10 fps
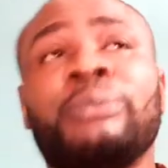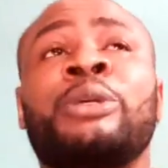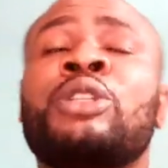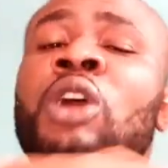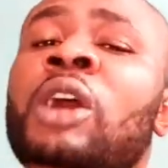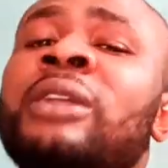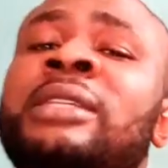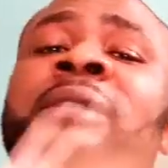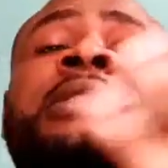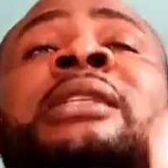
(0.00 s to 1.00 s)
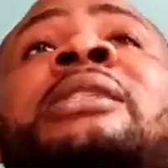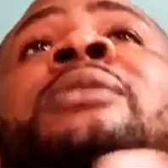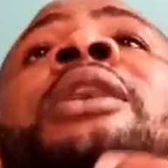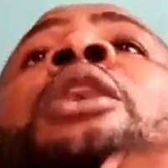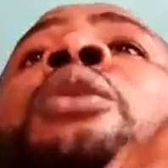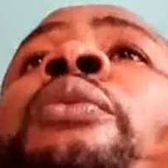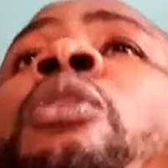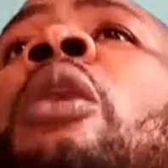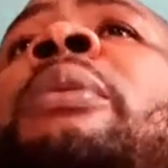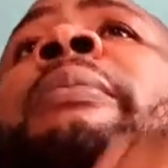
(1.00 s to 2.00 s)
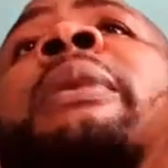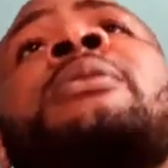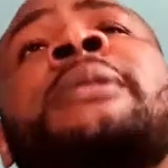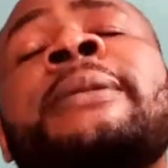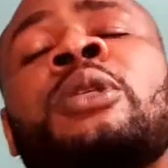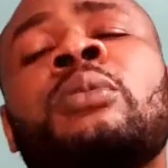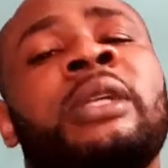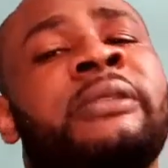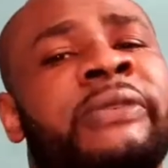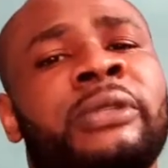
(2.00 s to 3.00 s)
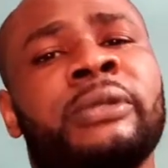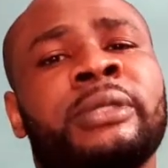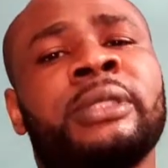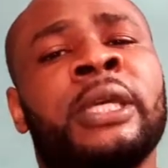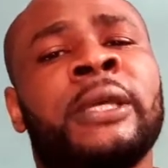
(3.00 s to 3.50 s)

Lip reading: but all these things will come in my subsequent videos,